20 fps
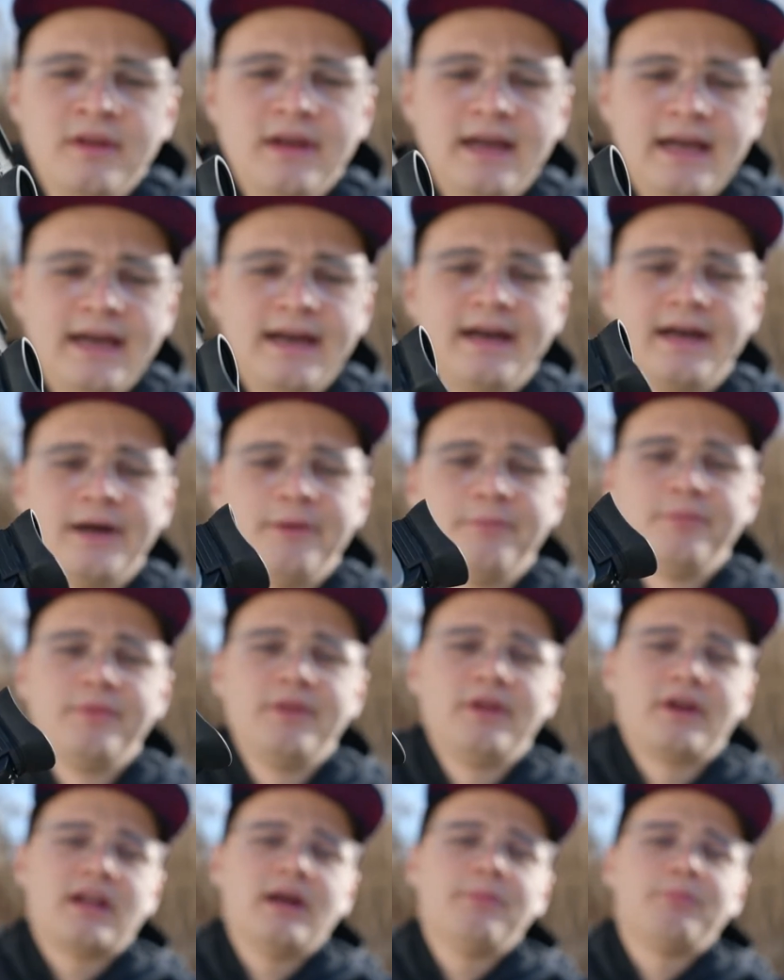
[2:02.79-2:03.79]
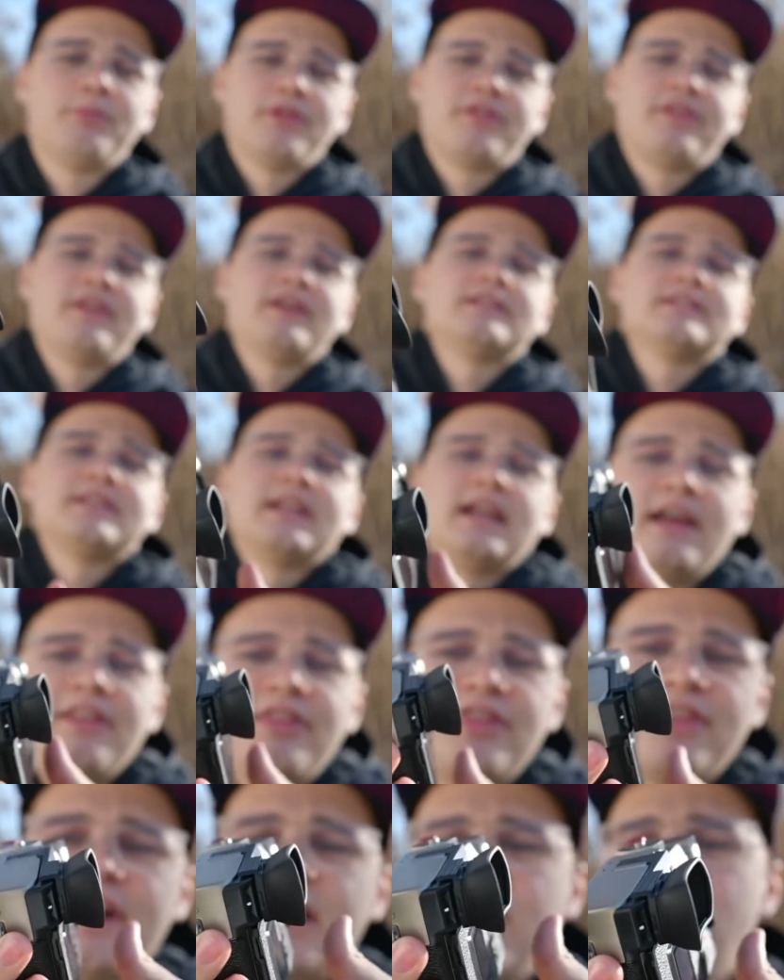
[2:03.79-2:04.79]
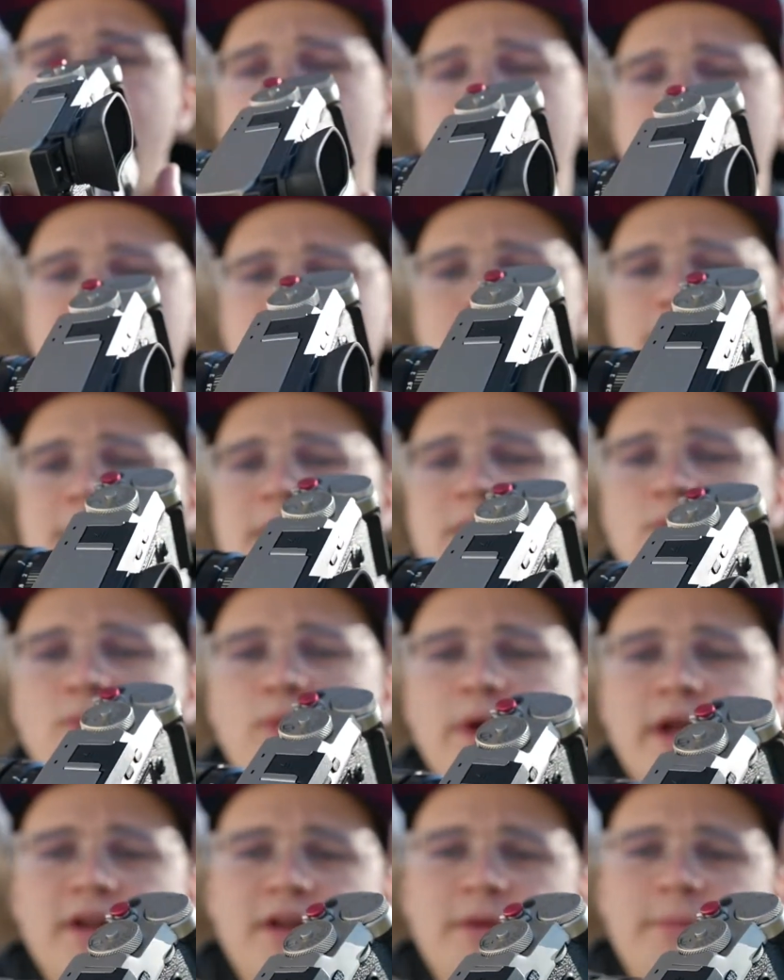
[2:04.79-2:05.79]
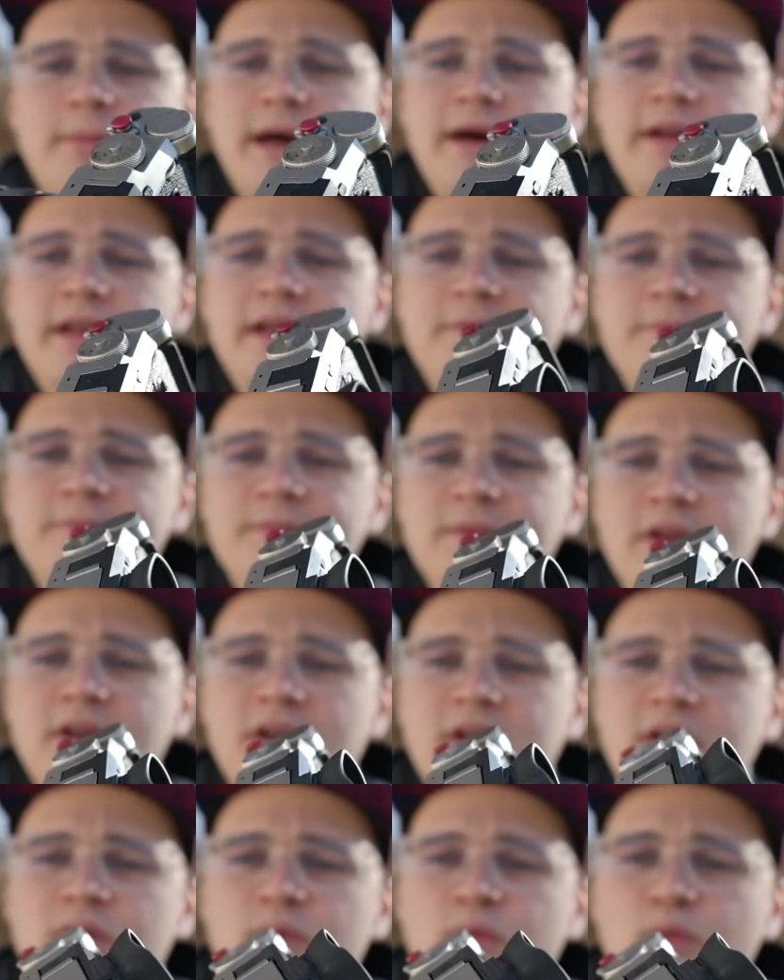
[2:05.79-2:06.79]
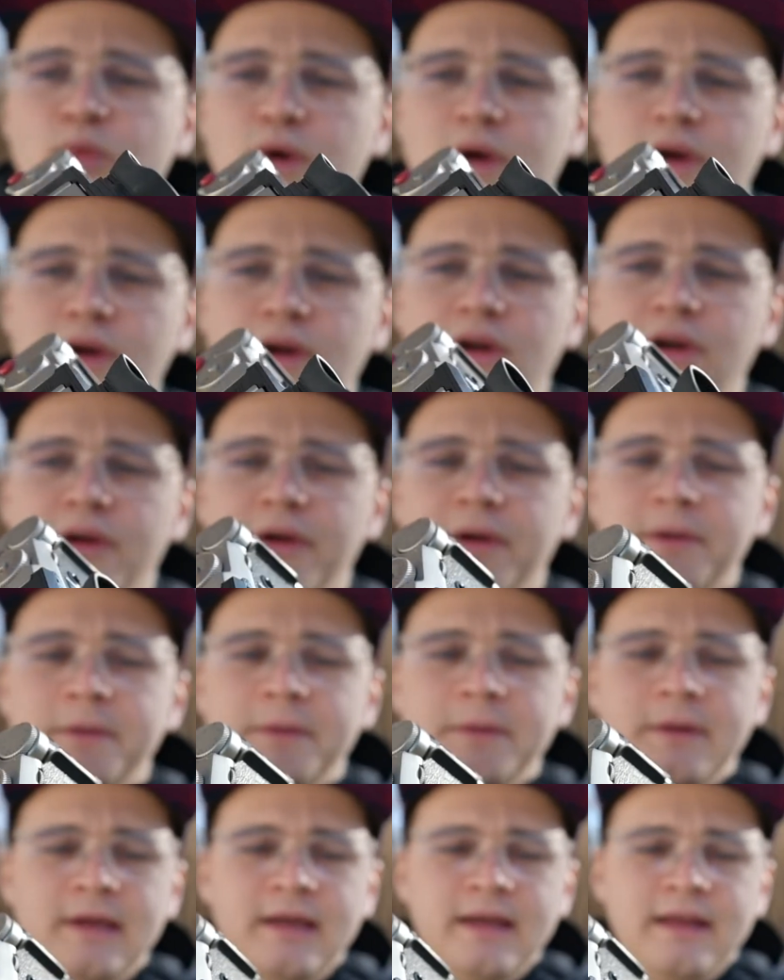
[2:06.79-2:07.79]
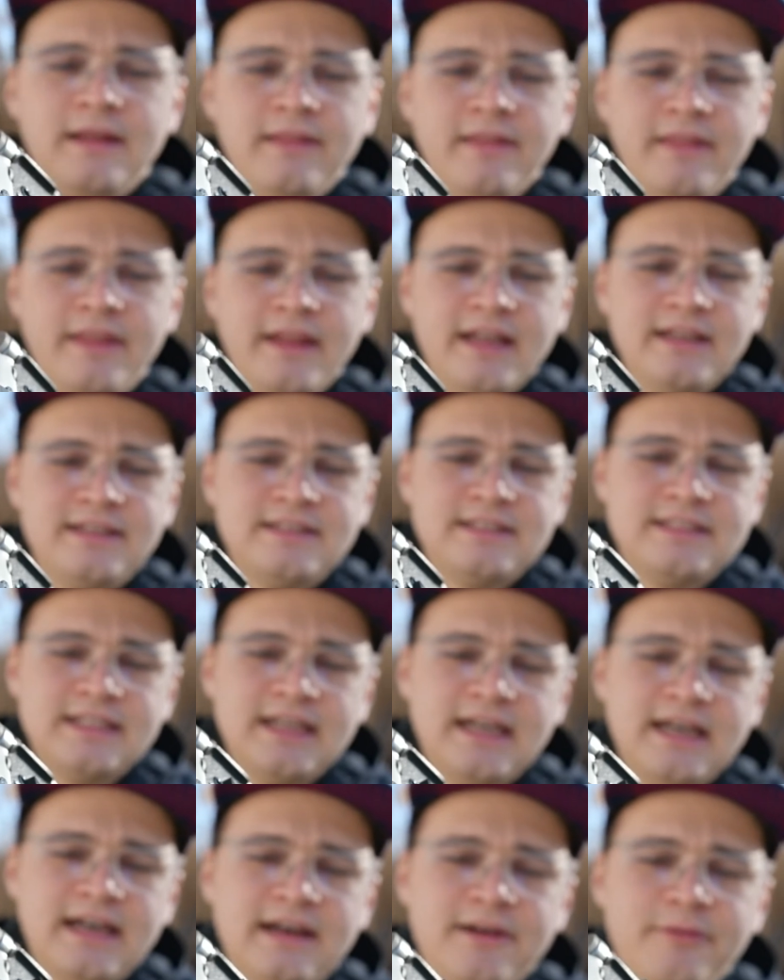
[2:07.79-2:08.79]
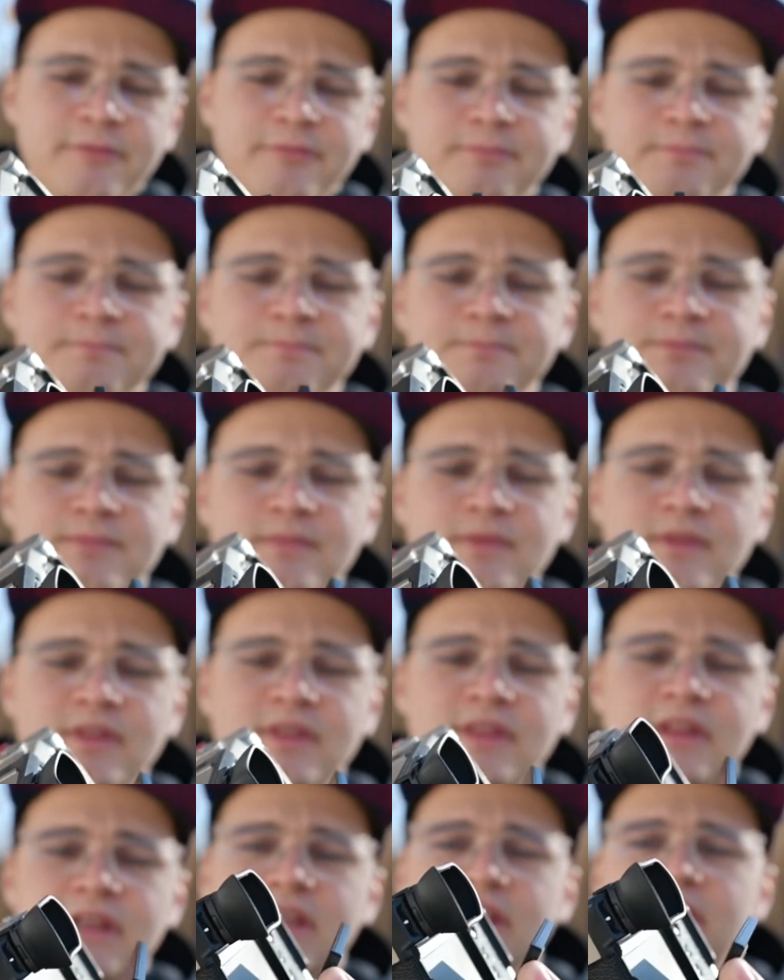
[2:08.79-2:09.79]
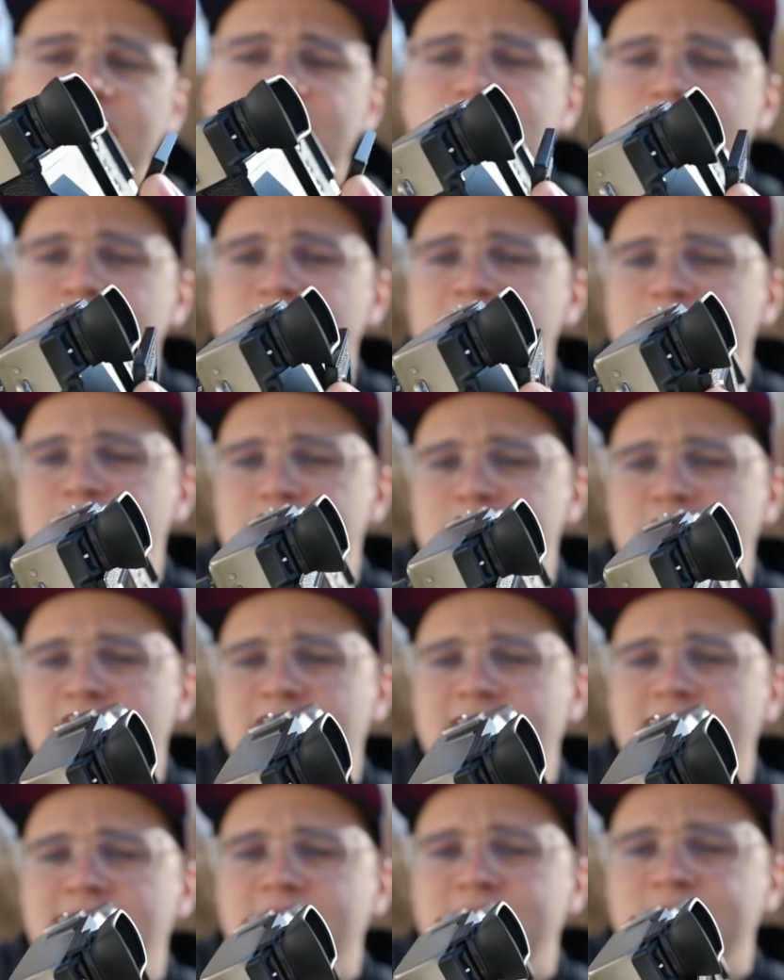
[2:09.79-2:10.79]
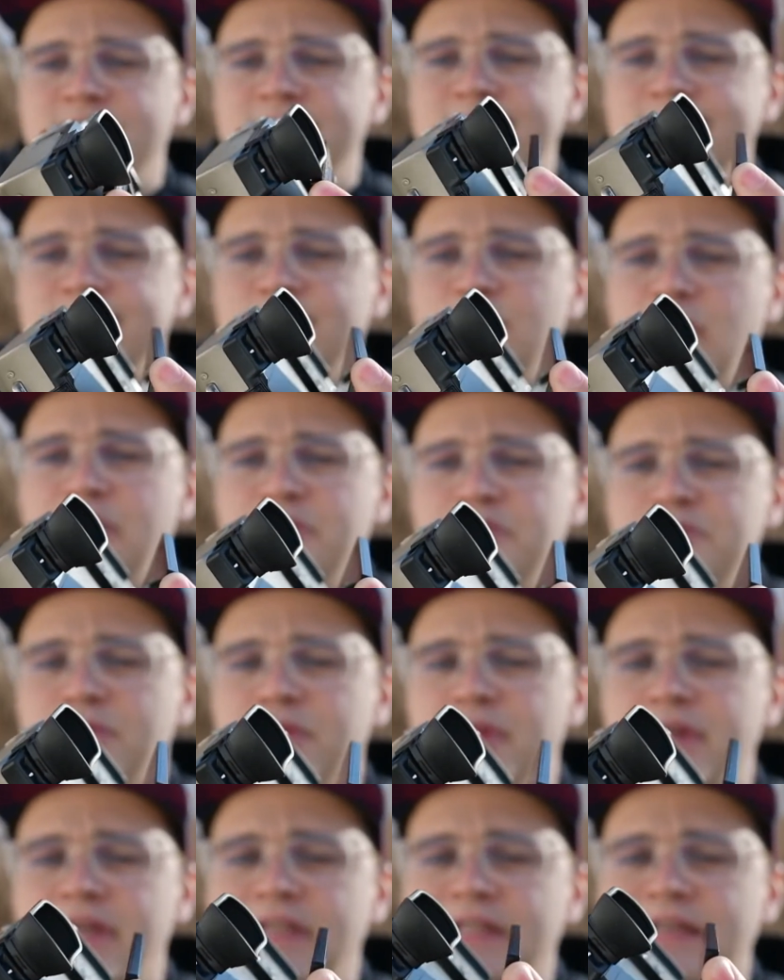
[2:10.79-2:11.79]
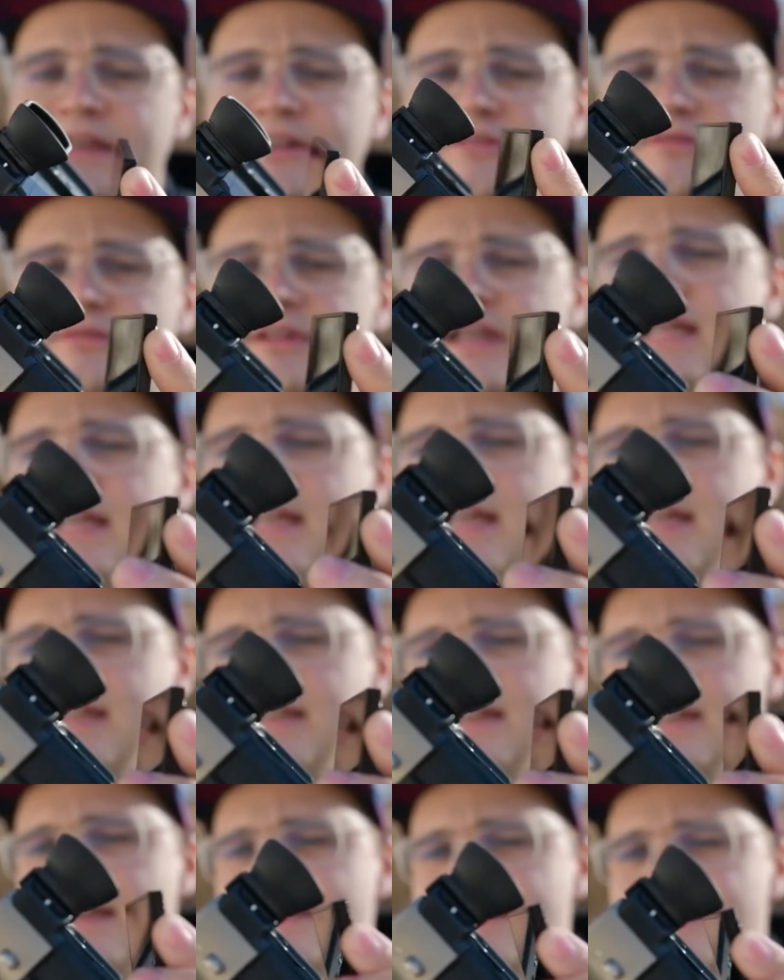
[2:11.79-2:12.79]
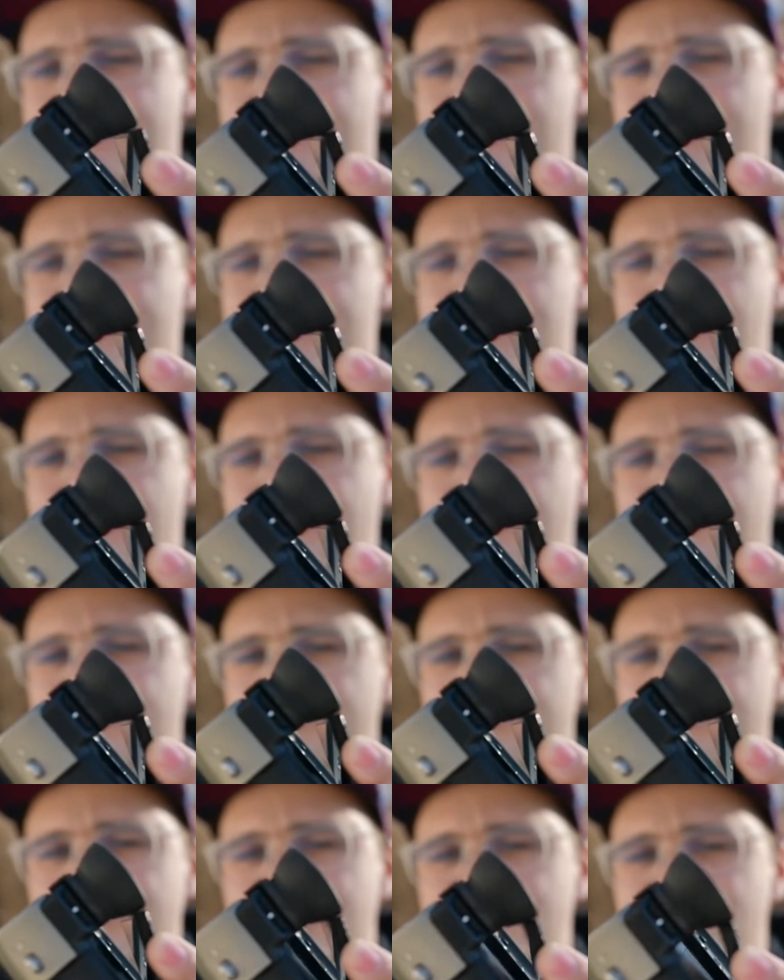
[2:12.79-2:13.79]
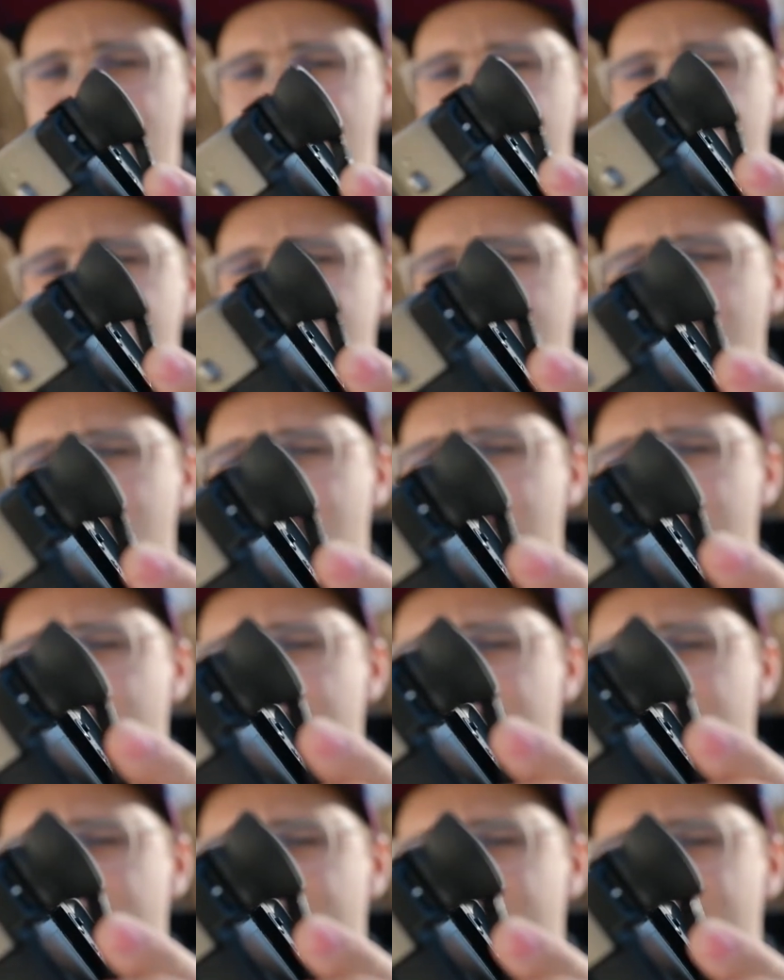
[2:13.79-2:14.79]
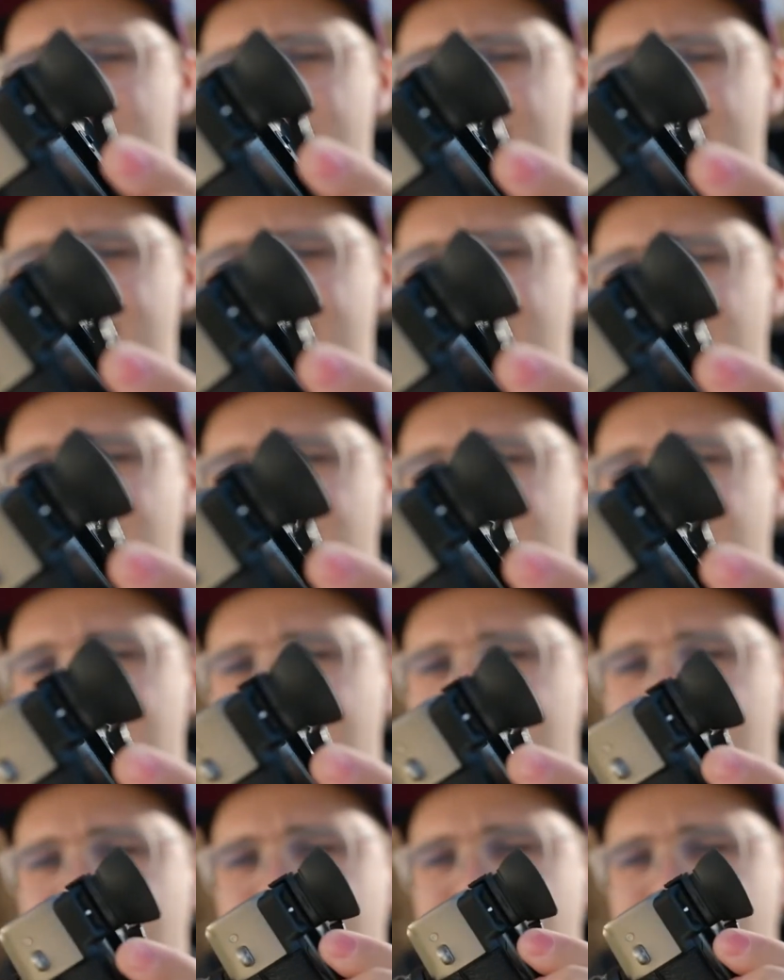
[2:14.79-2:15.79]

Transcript: A couple of things that I thought were going to be weird about it were that the screen was going to hit when I was pulling it down, and as it turns out, the screen does not hit